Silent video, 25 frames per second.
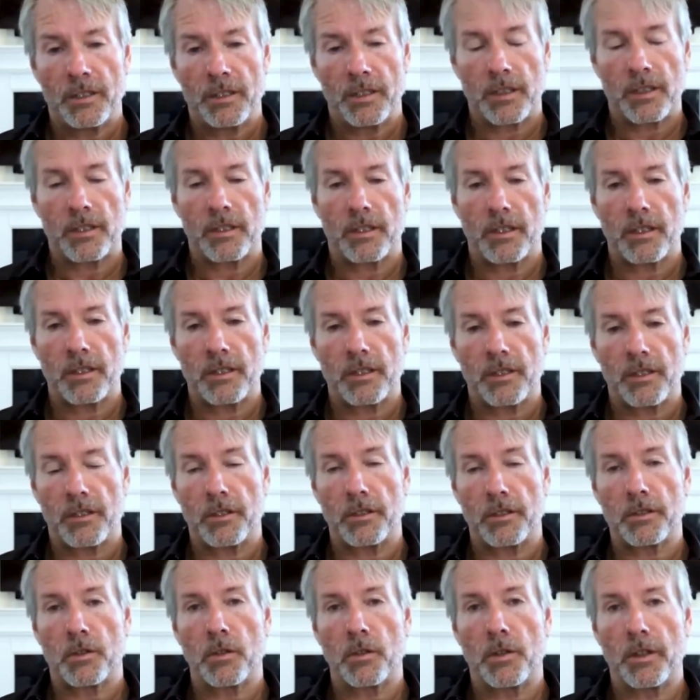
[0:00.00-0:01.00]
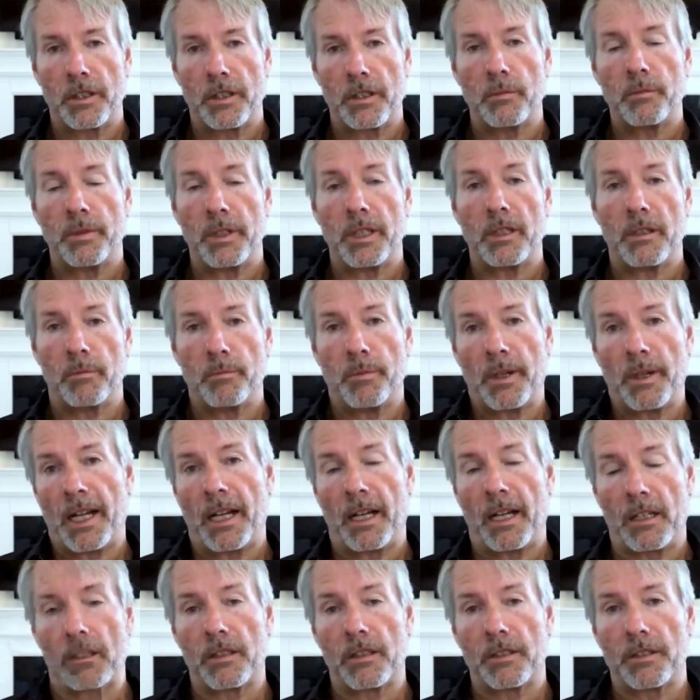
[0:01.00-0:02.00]
There's going to be a
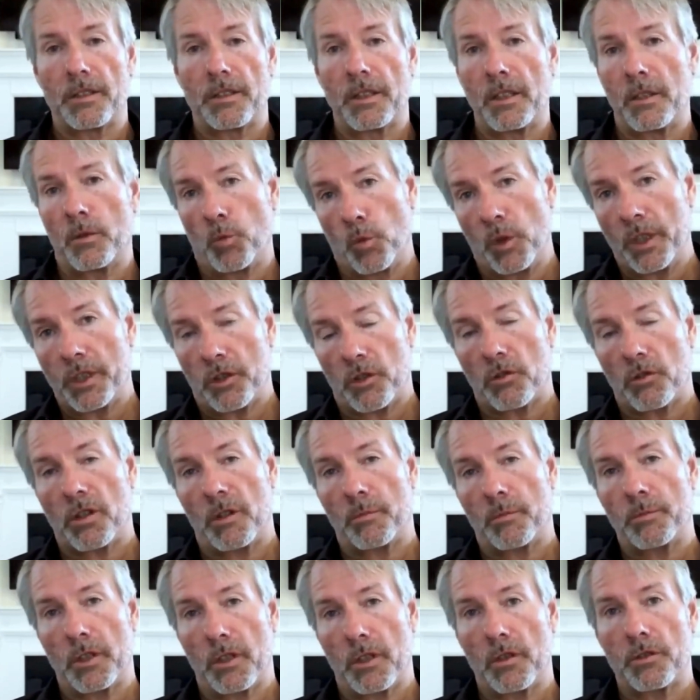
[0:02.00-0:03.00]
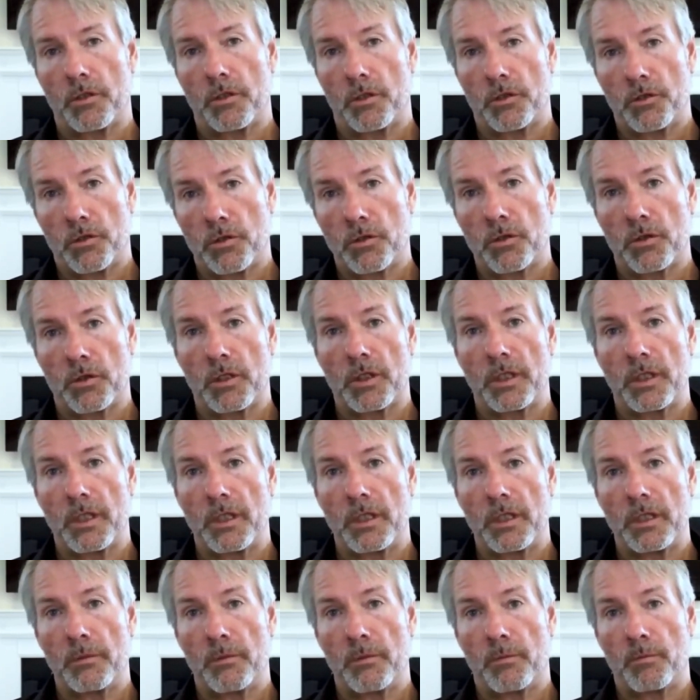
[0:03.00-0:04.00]
battle to see which cryptos are
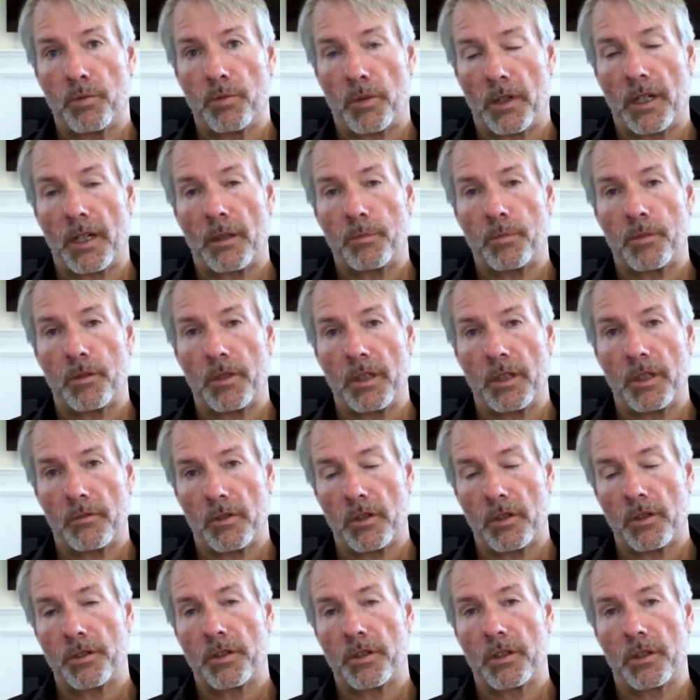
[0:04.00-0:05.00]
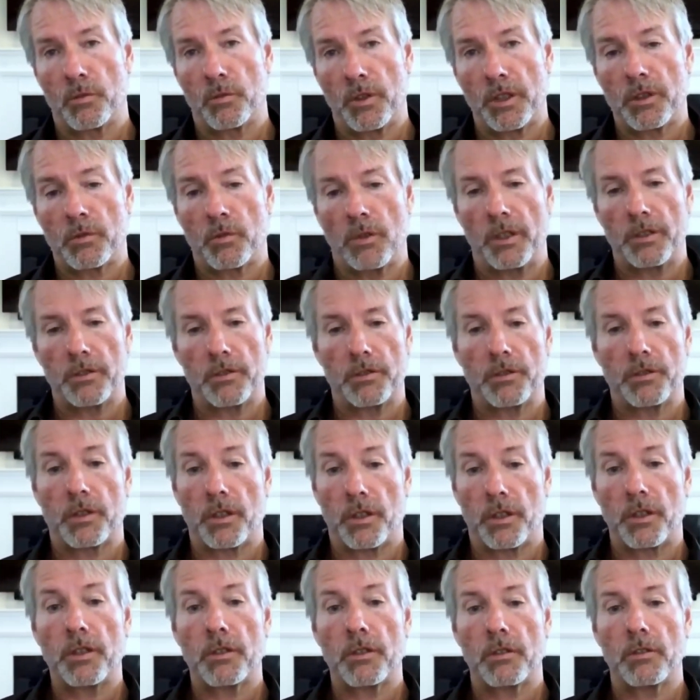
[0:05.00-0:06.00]
truly property versus which ones are
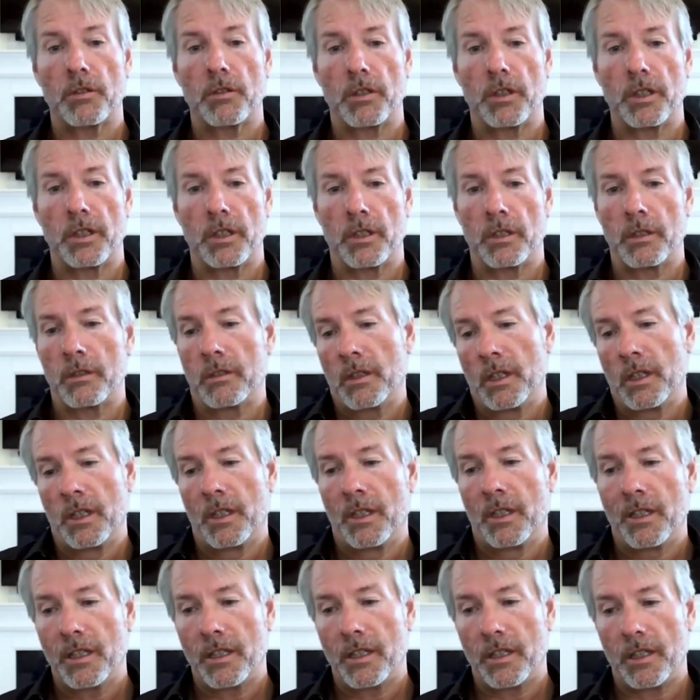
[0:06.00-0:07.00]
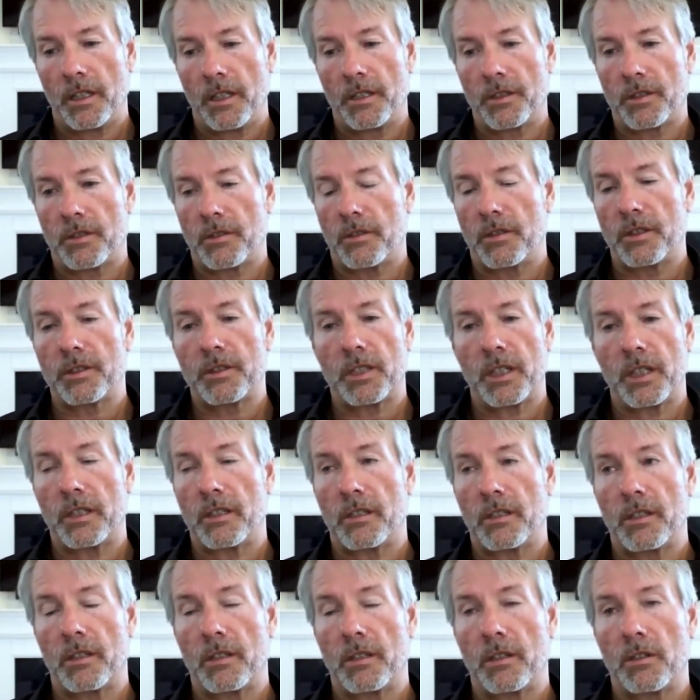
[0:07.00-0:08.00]
security. And Gensler has said
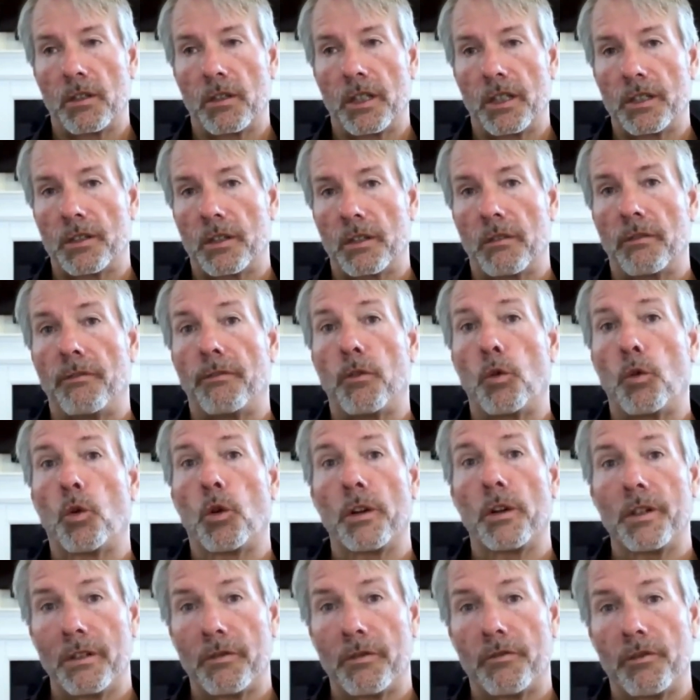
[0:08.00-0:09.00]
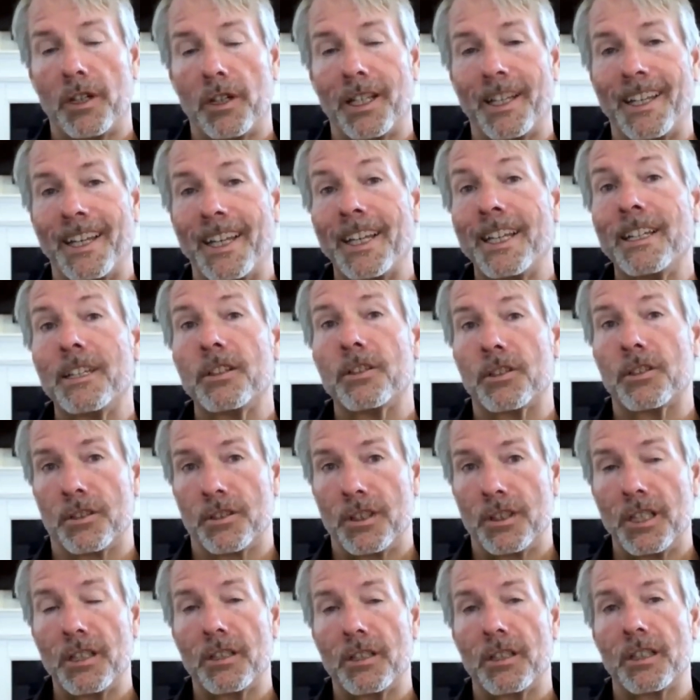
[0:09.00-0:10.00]
that on no less than 4 different
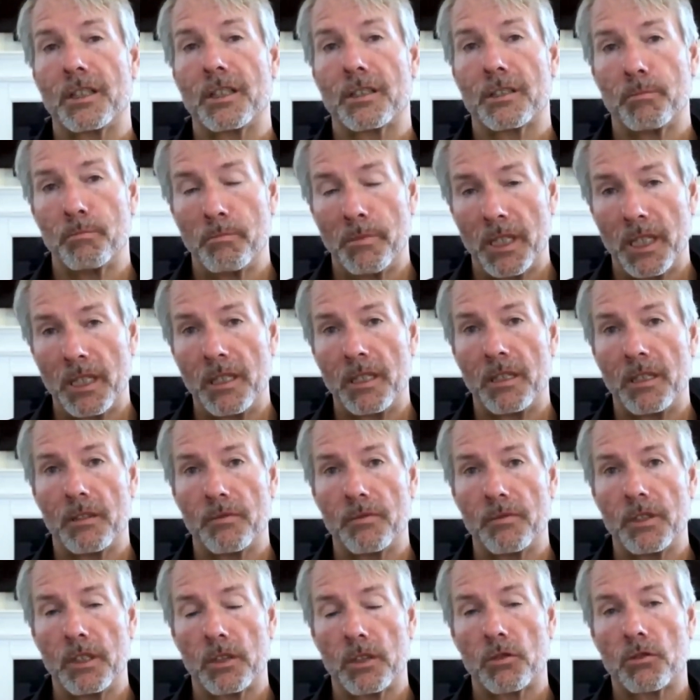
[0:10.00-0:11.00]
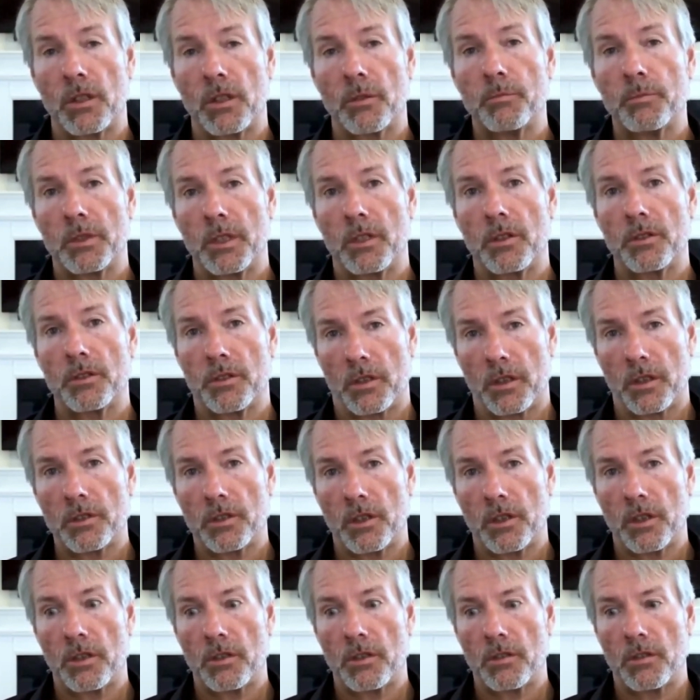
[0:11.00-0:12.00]
occasions. He thinks many of these cryptos are
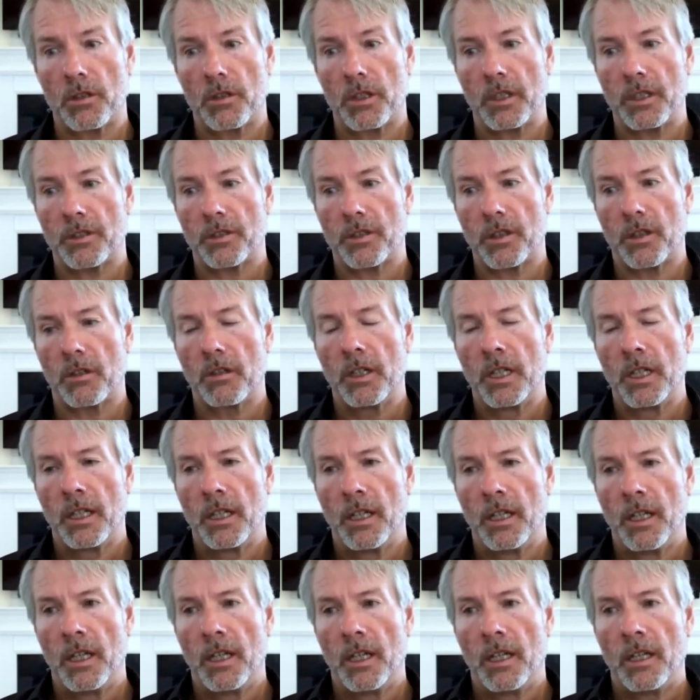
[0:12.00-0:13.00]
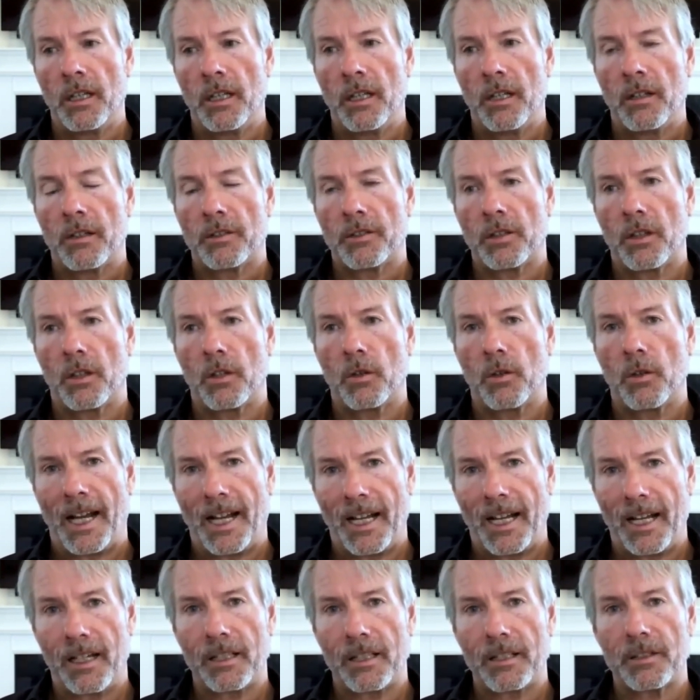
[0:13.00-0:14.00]
security. So
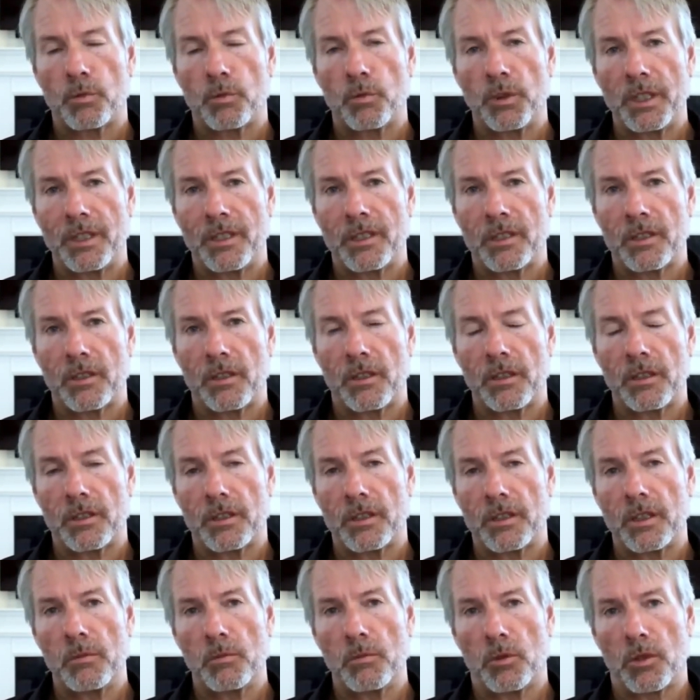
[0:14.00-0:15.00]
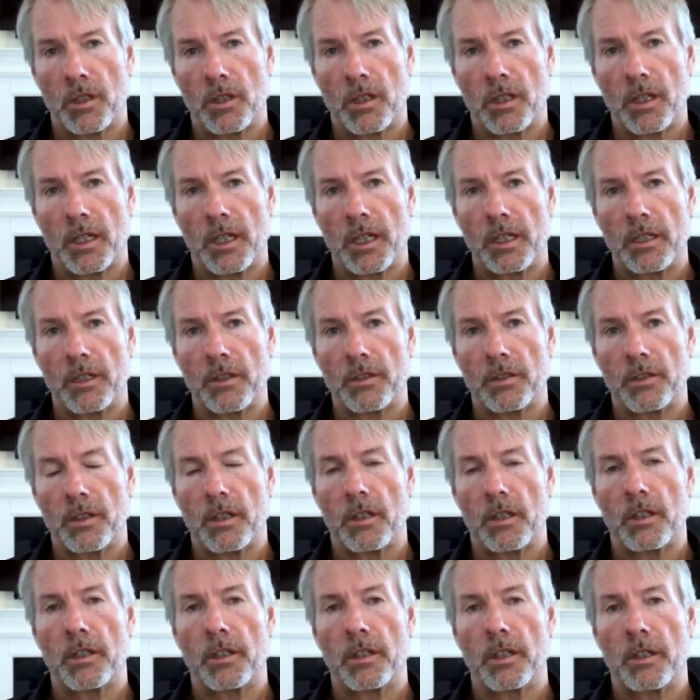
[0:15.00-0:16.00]
as we start to see more guidance
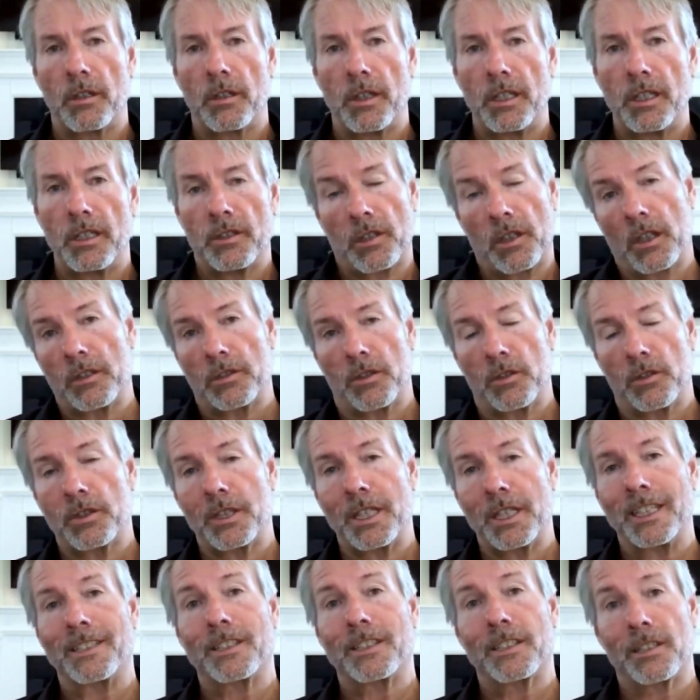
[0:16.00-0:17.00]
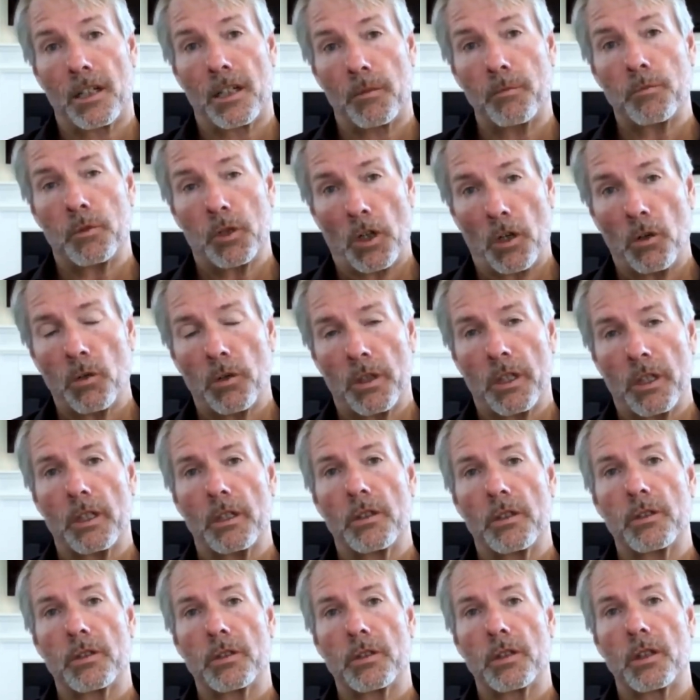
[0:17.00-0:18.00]
there, he's also said some
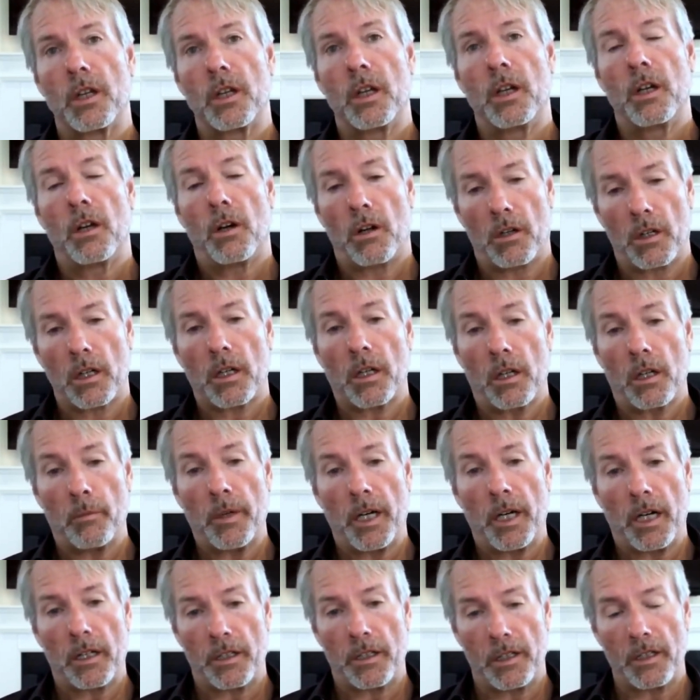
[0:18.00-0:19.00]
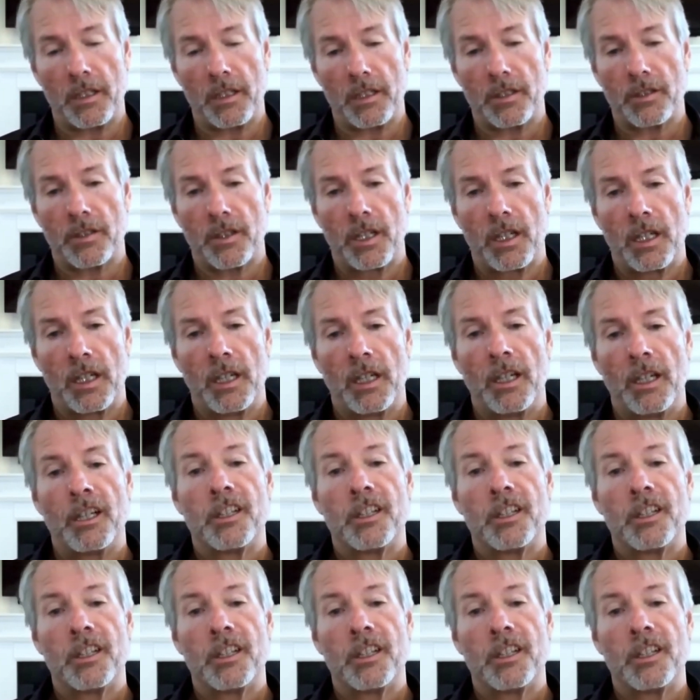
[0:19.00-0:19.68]
tokens are commodities.